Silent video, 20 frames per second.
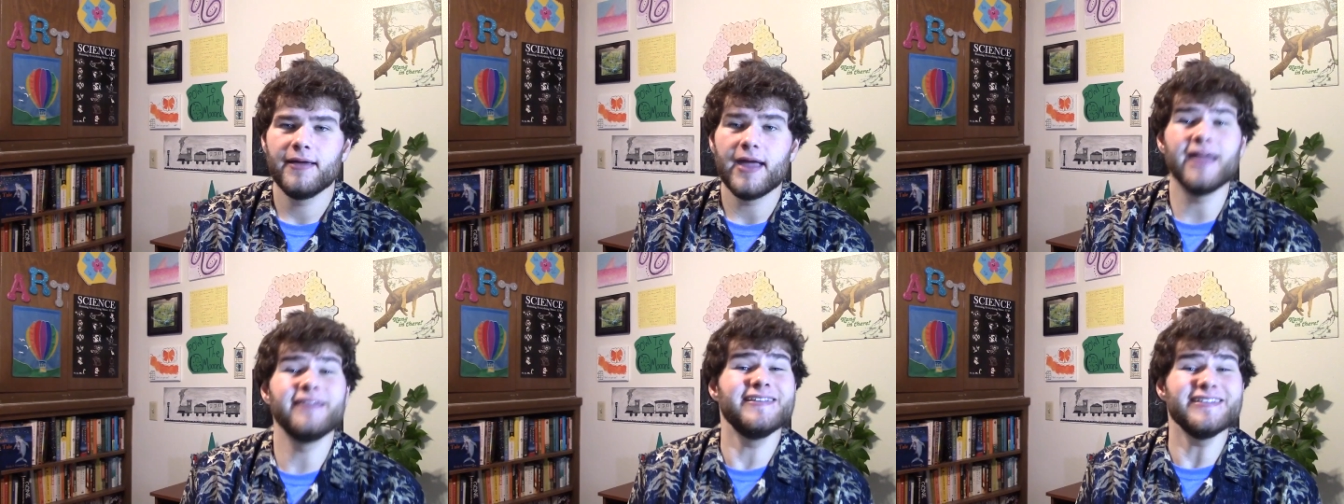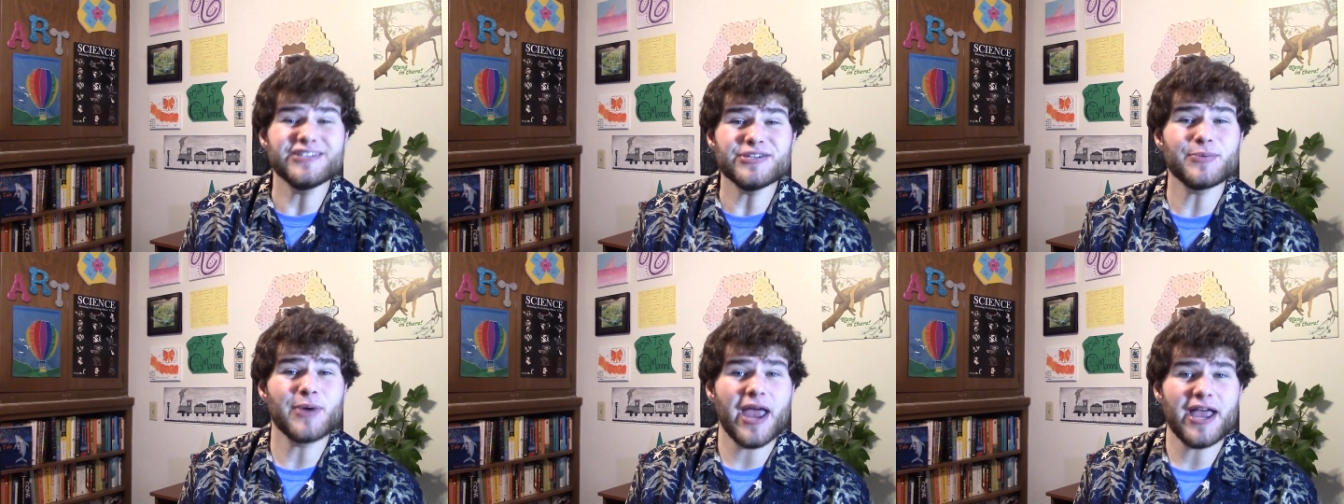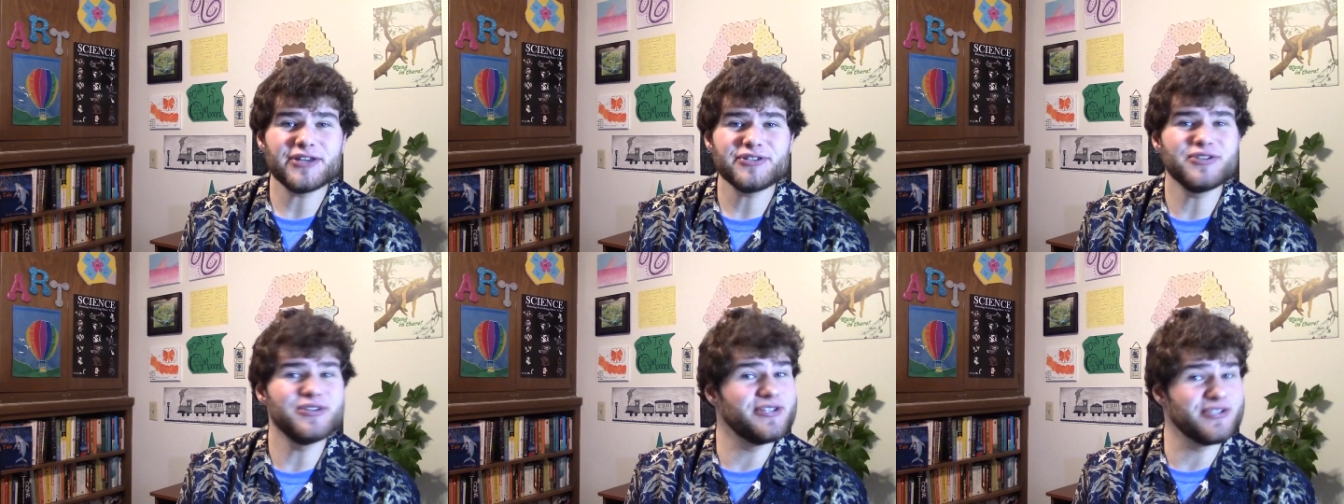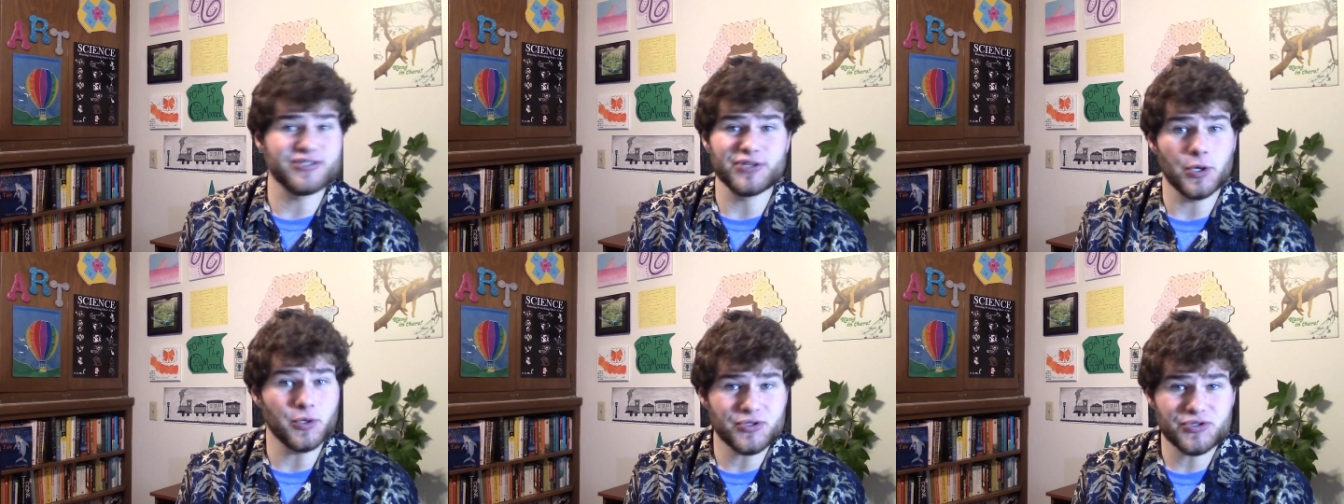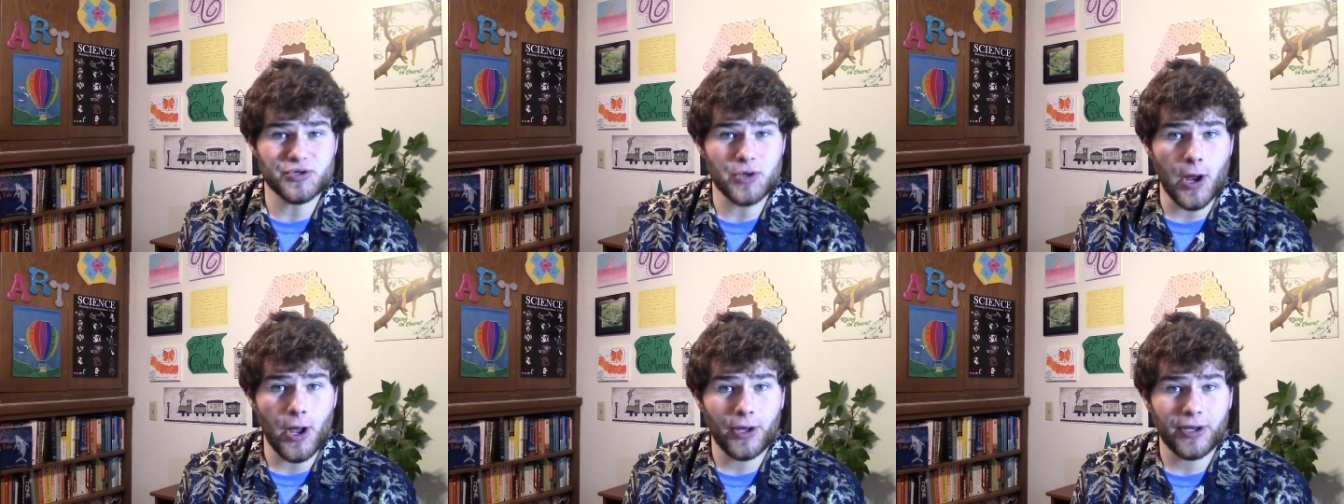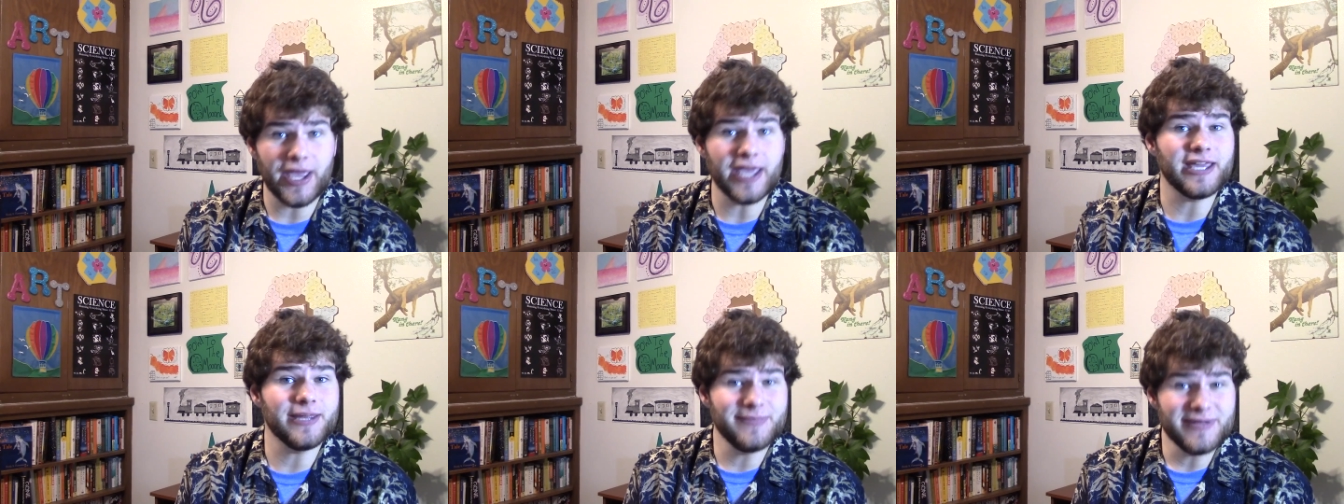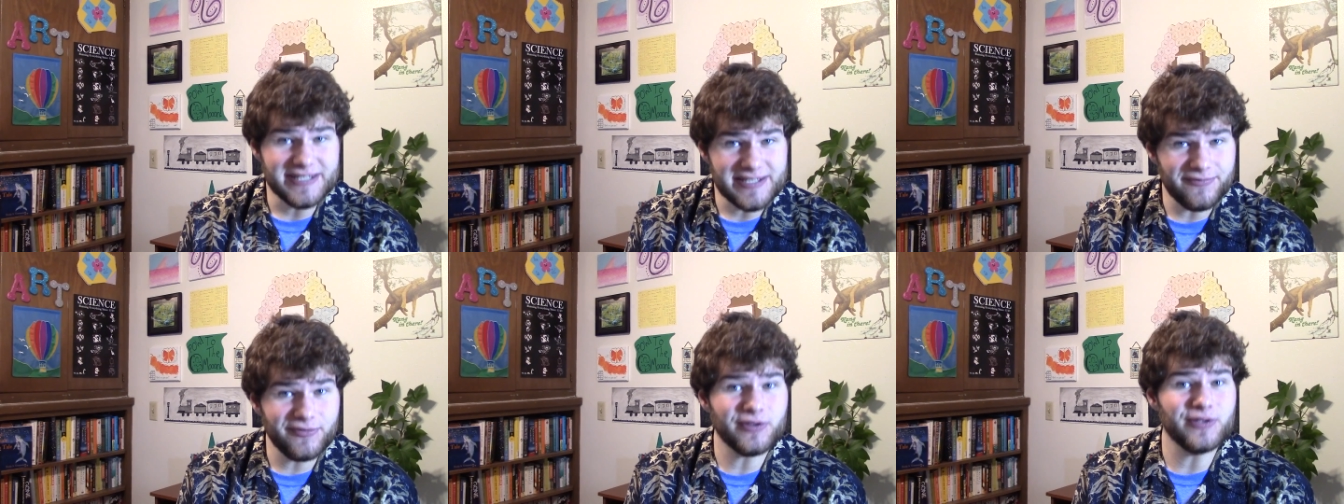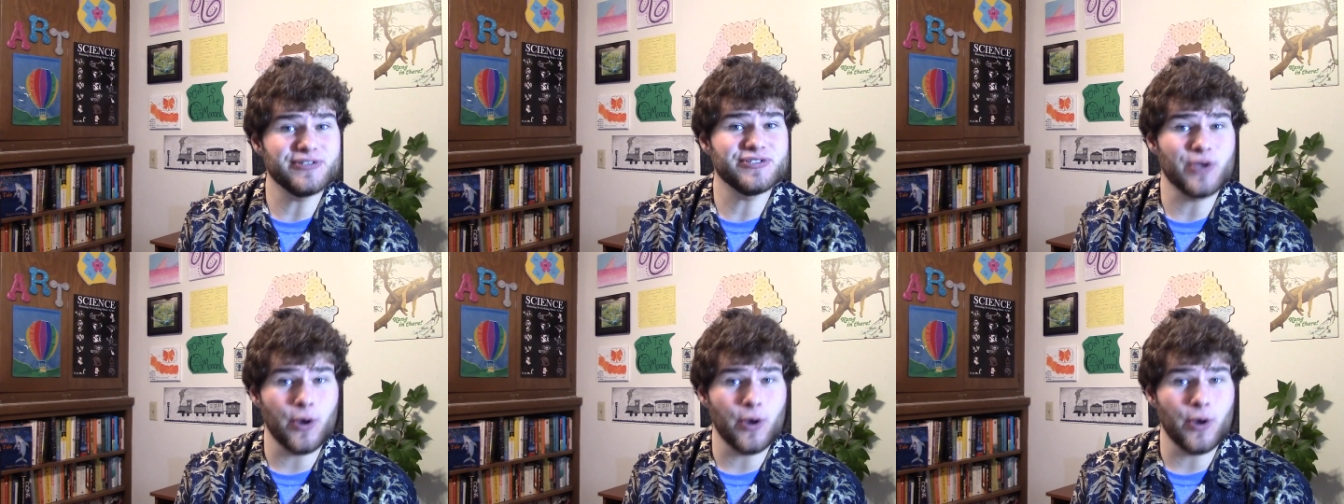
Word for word: And this reaction is so strong, it can be difficult